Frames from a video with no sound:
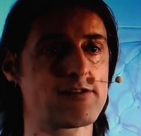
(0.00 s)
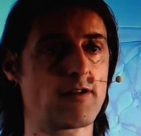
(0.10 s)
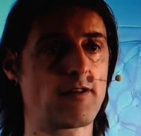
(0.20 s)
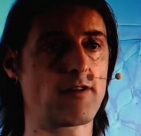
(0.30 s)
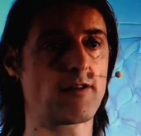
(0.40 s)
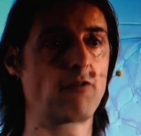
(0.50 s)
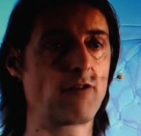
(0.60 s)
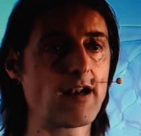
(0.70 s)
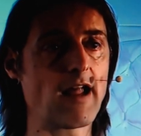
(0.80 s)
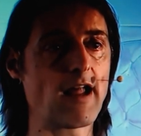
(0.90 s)
They
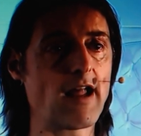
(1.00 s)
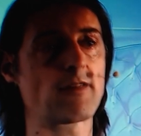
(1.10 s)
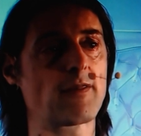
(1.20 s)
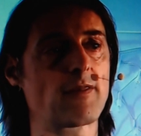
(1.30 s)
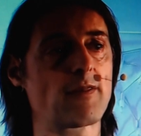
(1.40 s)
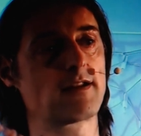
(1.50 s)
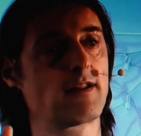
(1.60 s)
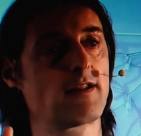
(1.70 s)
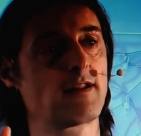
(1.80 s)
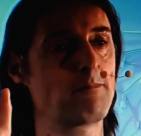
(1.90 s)
realized that
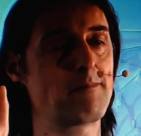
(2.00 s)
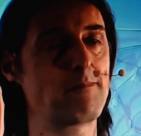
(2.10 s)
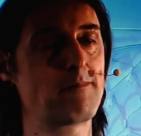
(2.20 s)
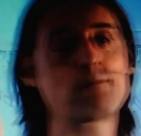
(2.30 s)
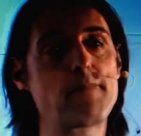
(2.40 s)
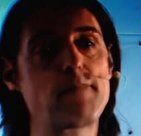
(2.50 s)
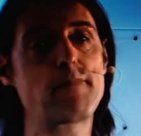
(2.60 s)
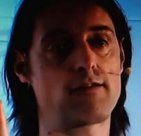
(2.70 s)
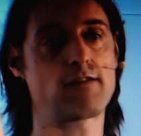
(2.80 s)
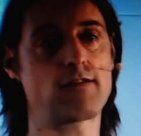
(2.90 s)
the base
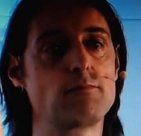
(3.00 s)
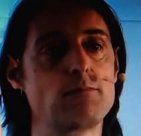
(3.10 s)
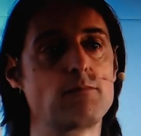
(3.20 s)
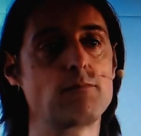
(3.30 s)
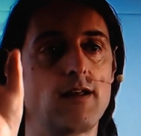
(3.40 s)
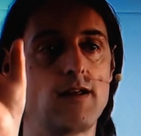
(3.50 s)
pairs can be